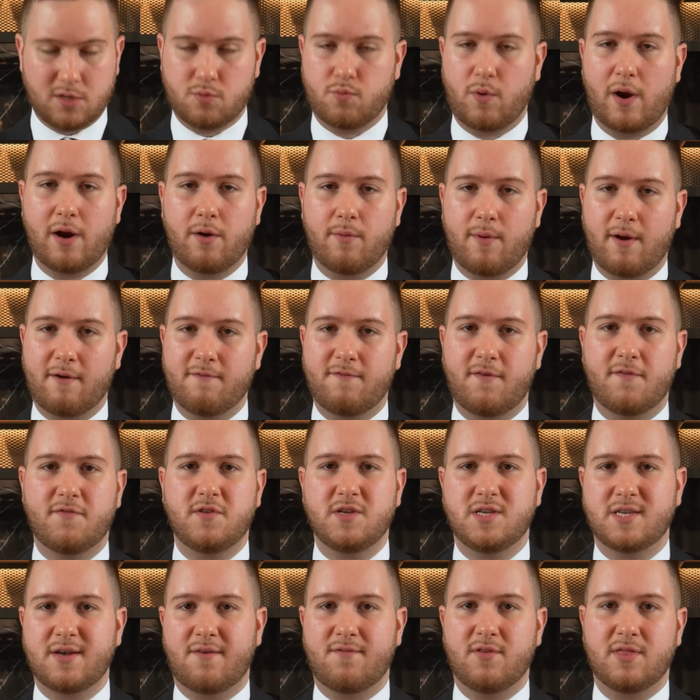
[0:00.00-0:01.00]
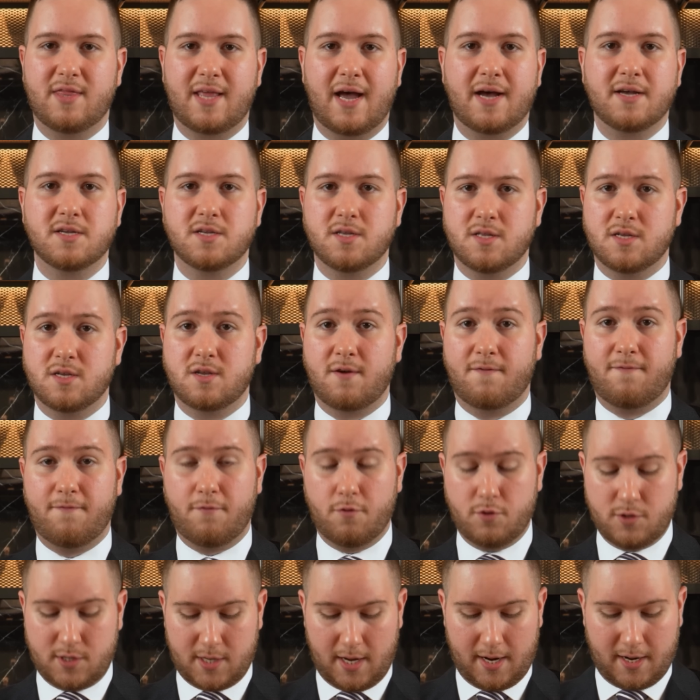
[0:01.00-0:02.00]
is right around $57,000. This is a
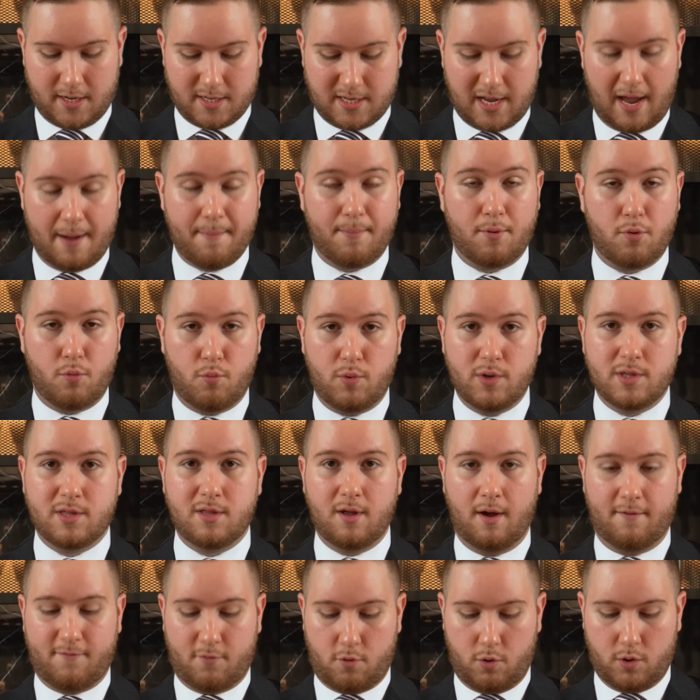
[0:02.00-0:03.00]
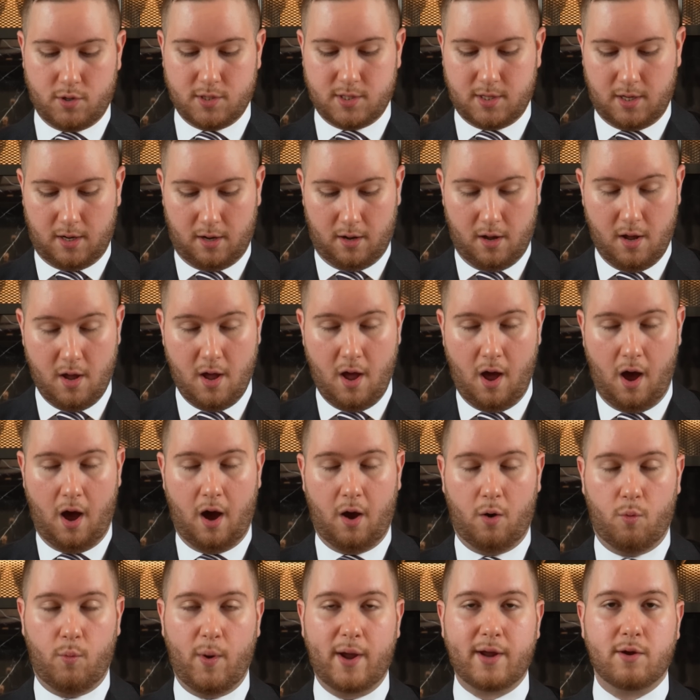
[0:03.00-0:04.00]
full set example with, of course, the
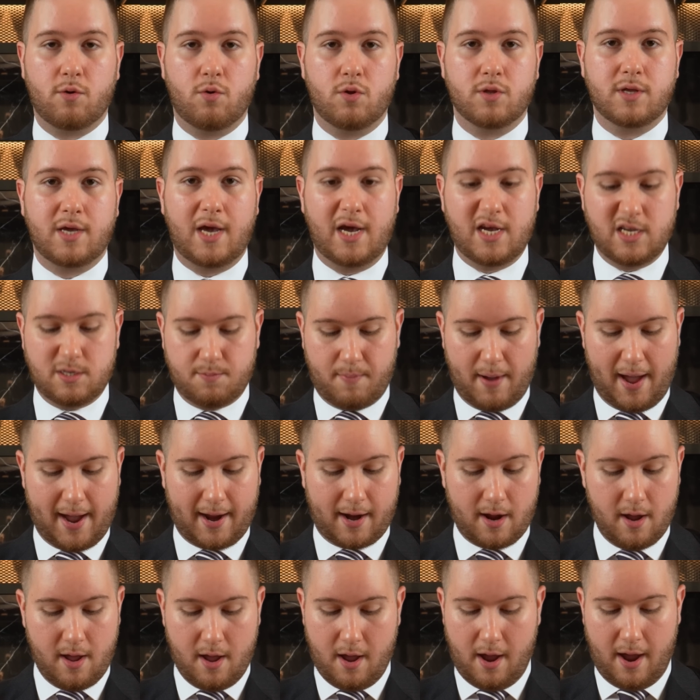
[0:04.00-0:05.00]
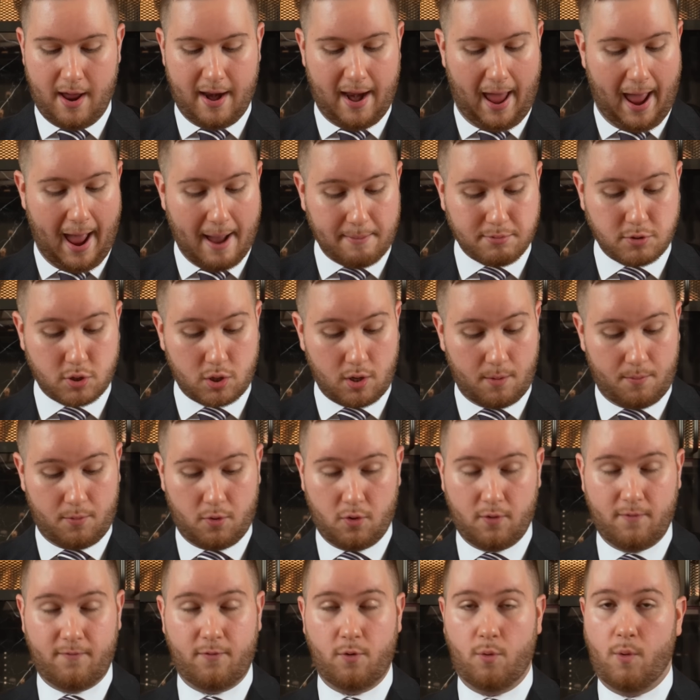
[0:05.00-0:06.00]
white gold case back. An absolutely
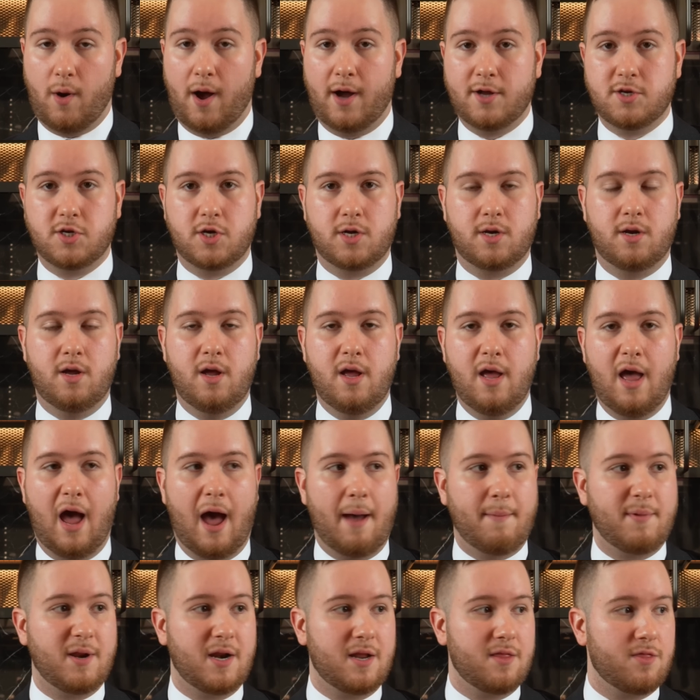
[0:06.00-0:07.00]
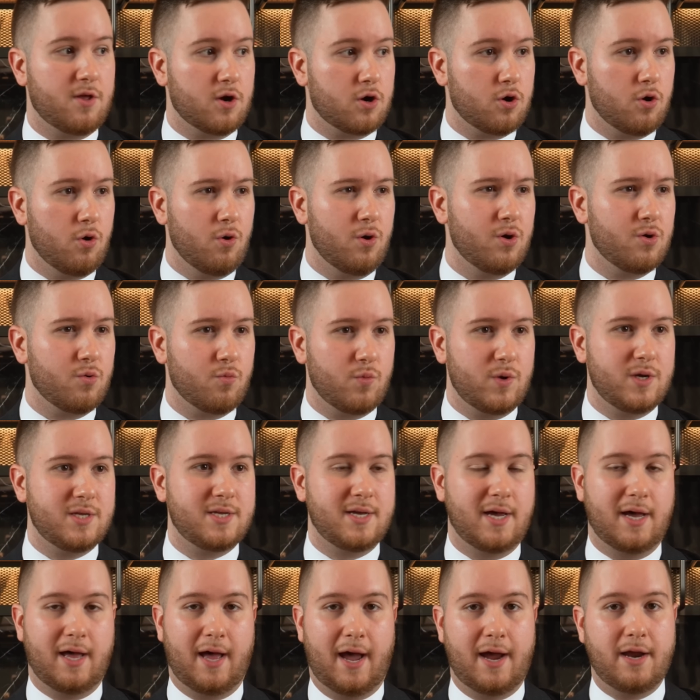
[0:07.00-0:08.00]
beautiful watch, and I mean, the current
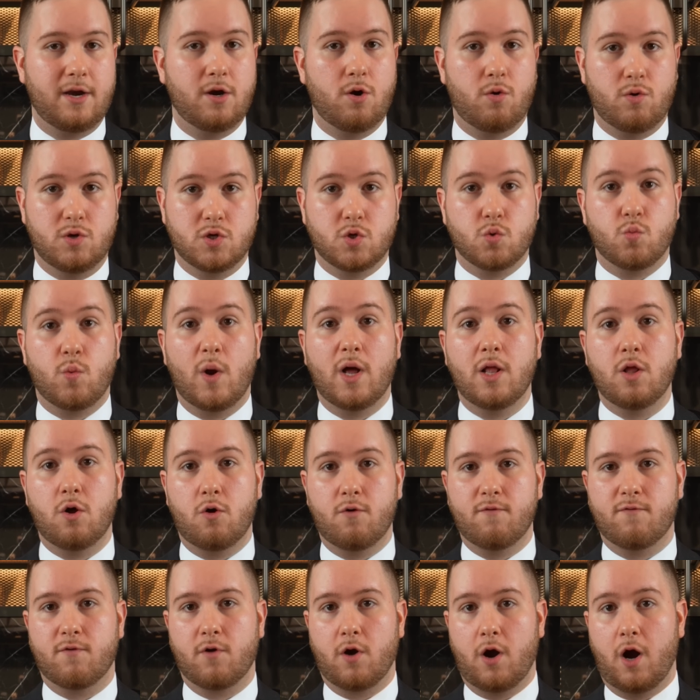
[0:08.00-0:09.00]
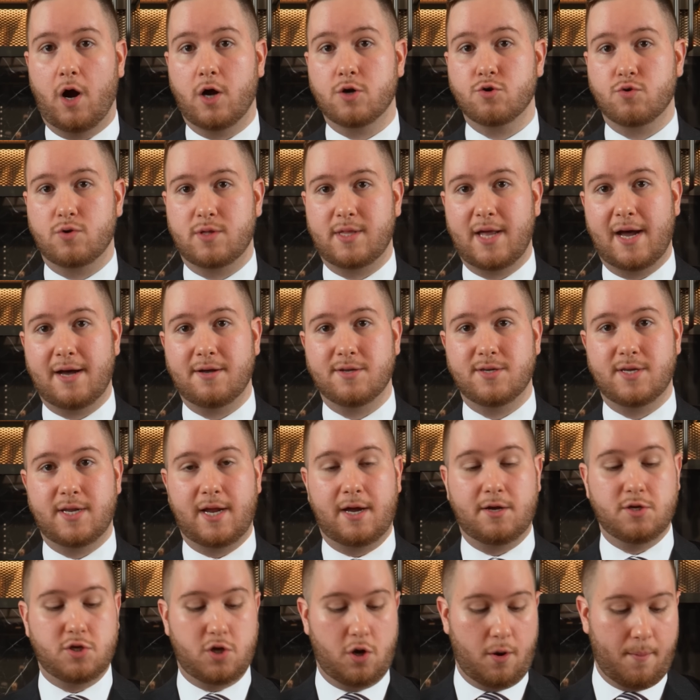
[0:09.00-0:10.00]
retail I know is well over $100,000
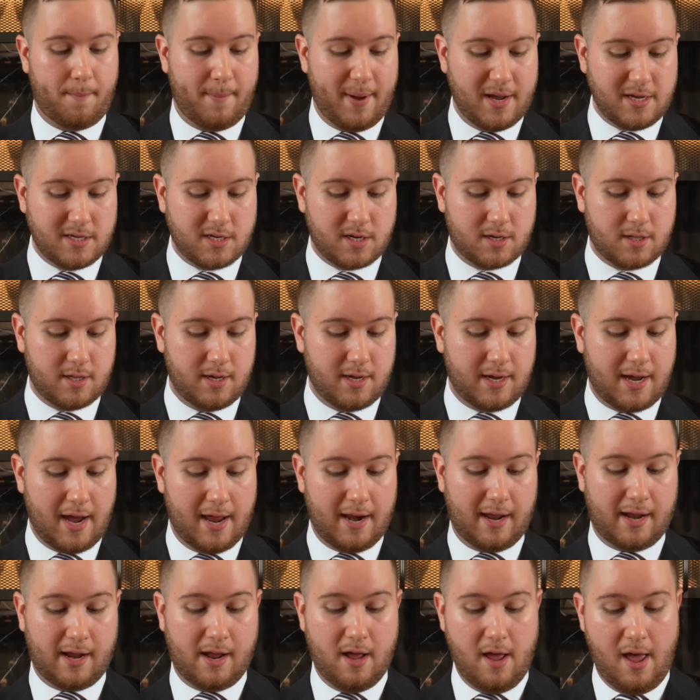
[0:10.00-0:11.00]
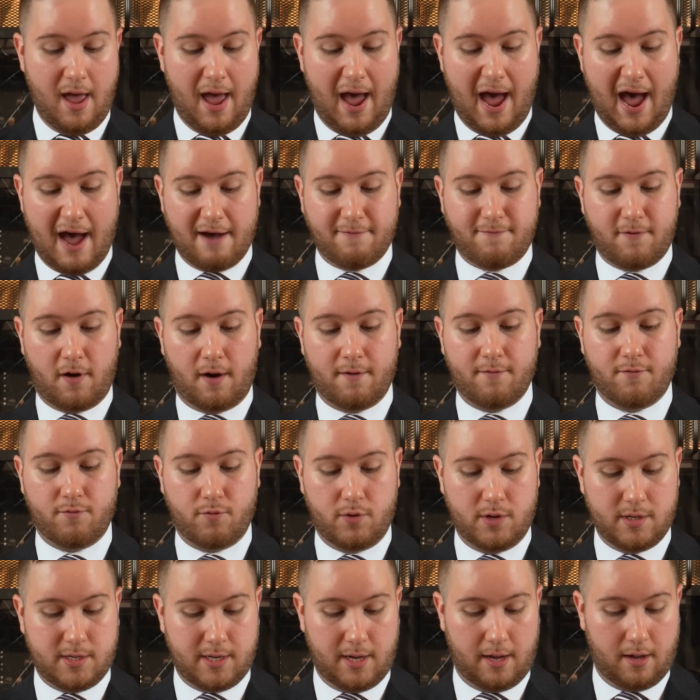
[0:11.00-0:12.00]
now. So you're basically getting half off
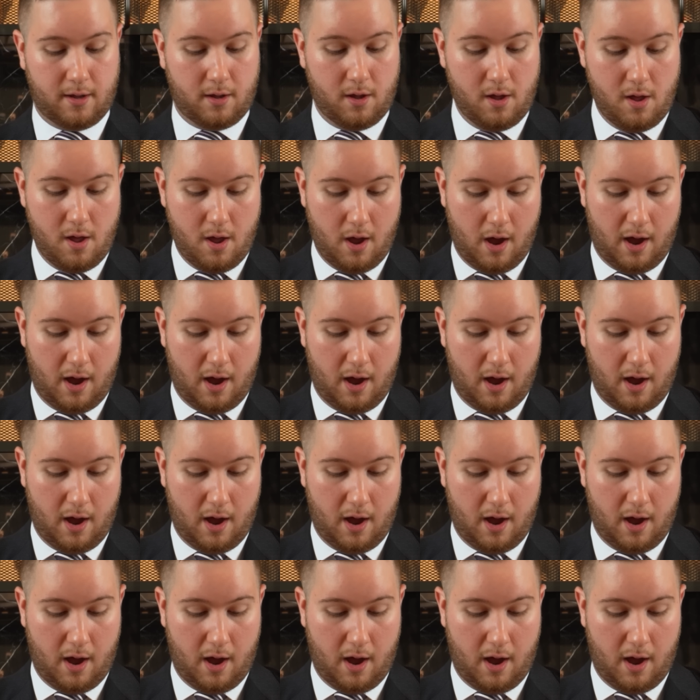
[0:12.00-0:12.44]
retail